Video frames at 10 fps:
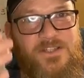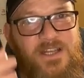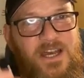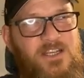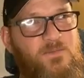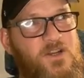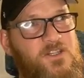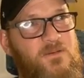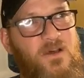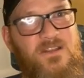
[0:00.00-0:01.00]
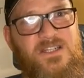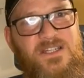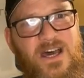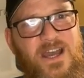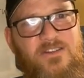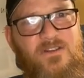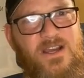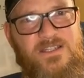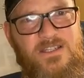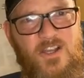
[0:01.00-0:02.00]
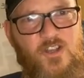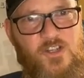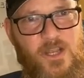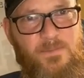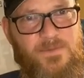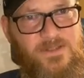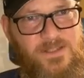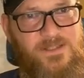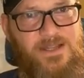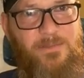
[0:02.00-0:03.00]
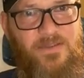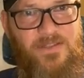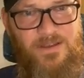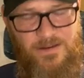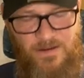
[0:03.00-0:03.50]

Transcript: what's that expression about the tide rises all ships, this type of